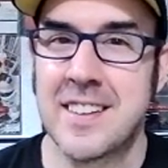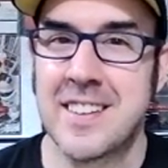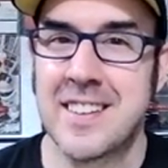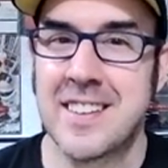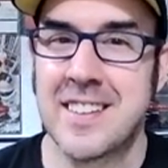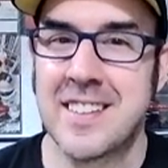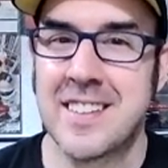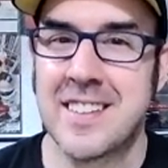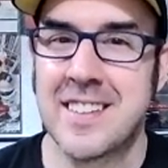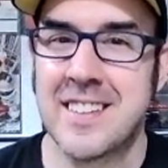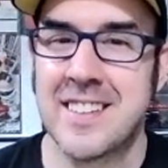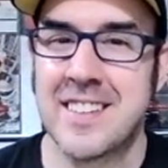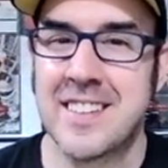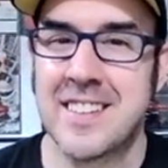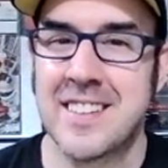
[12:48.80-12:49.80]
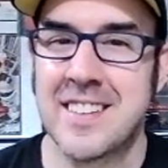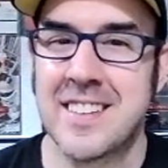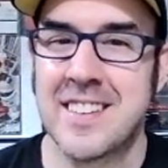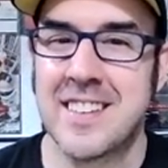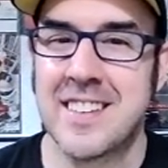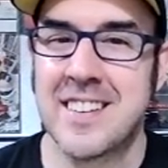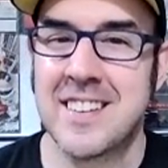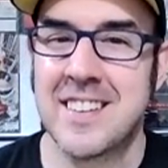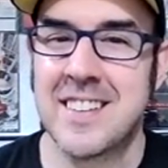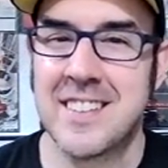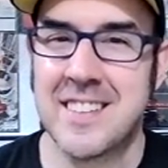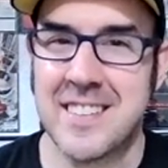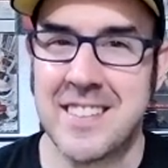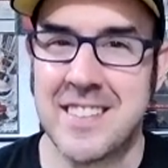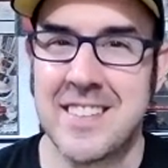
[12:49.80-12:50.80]

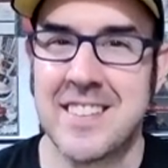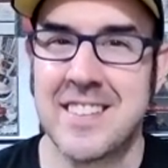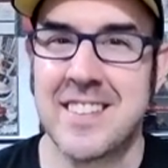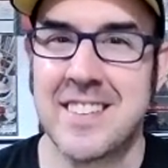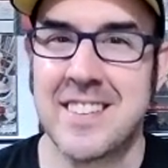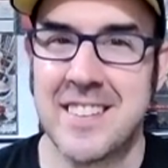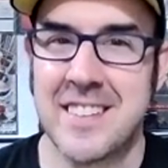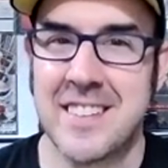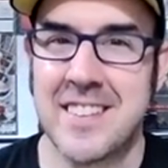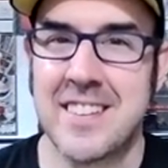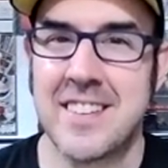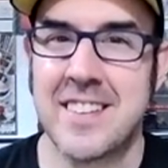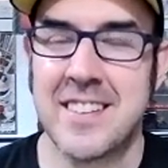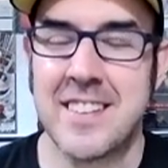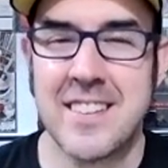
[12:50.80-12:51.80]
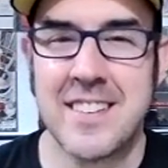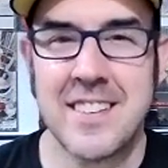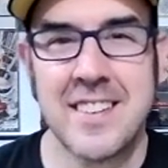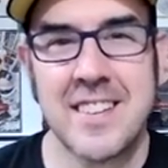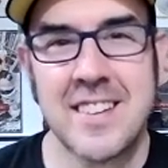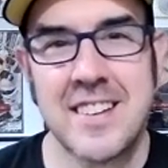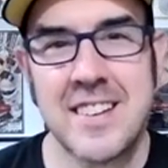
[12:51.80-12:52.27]
The person shown says nothing.